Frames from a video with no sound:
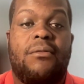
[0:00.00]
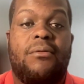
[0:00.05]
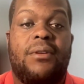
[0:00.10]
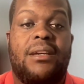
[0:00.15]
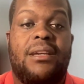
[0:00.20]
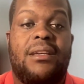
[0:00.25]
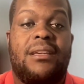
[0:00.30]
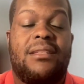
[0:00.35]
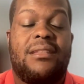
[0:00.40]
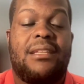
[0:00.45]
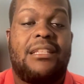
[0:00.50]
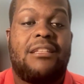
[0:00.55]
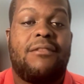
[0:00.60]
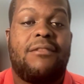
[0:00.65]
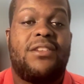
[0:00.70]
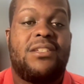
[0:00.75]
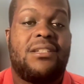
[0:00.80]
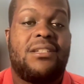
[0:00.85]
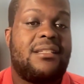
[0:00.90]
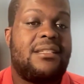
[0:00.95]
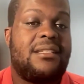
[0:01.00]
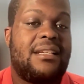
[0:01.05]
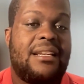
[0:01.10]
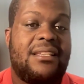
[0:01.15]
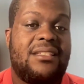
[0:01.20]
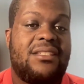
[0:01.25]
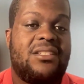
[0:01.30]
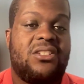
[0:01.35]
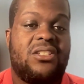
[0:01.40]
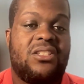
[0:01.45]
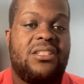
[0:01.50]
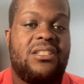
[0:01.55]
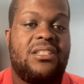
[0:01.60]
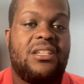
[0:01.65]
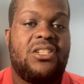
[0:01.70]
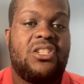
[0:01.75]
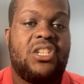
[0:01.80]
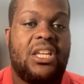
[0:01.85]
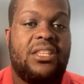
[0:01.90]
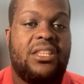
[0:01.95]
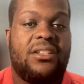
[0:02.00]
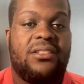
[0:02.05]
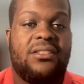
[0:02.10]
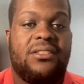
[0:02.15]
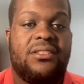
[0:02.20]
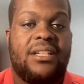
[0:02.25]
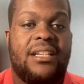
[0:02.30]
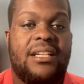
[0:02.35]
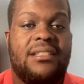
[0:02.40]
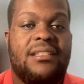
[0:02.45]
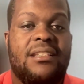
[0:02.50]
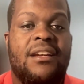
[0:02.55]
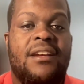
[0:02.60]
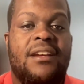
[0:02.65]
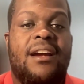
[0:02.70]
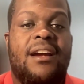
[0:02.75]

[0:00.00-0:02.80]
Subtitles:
with artificial intelligence in general, right?